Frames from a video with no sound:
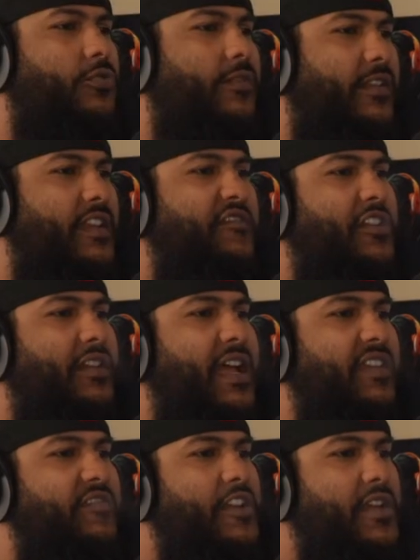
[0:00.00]
live your
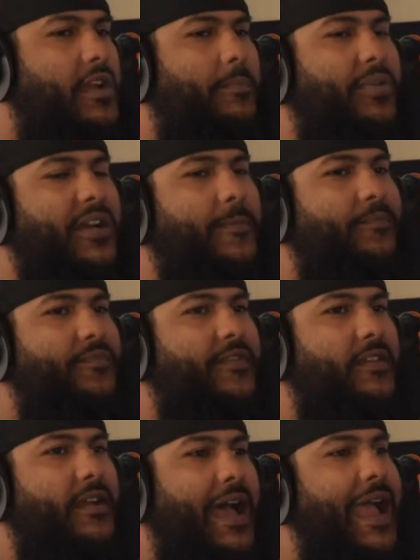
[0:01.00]
life but
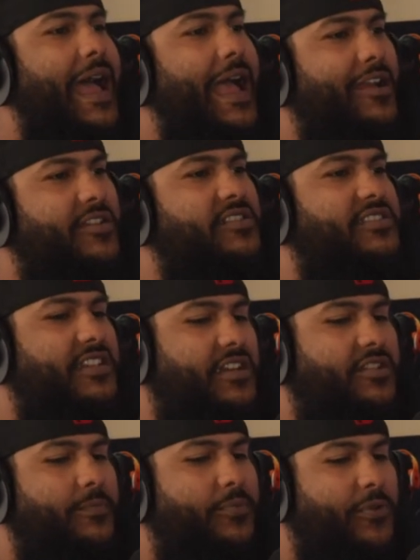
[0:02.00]
i, I
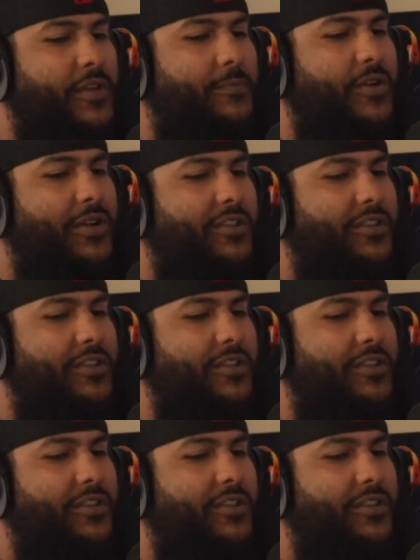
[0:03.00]
understand your point bro and